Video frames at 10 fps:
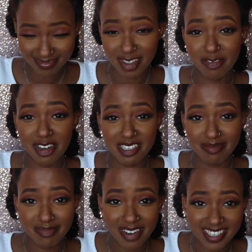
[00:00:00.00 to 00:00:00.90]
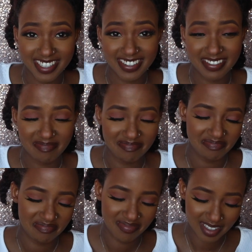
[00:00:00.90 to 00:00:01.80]
First impression,
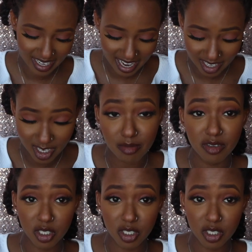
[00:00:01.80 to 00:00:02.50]
like in terms